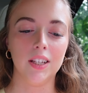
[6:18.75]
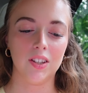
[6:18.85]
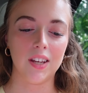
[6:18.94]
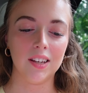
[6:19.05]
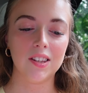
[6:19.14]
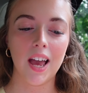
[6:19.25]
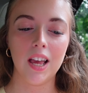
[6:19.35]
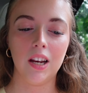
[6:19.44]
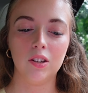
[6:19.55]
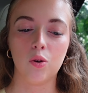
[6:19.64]
says that
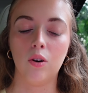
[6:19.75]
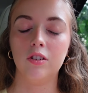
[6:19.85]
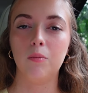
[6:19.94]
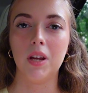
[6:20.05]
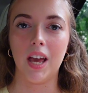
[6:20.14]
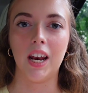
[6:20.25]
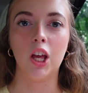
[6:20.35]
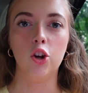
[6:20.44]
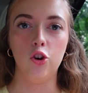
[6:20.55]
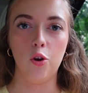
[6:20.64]
it is going to be getting
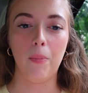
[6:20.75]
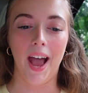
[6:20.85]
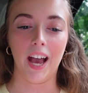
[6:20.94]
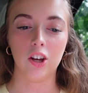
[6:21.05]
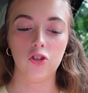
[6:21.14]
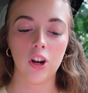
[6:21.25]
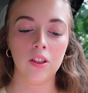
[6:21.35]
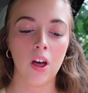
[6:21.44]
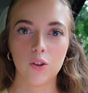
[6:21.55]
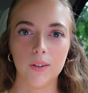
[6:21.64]
new packaging though.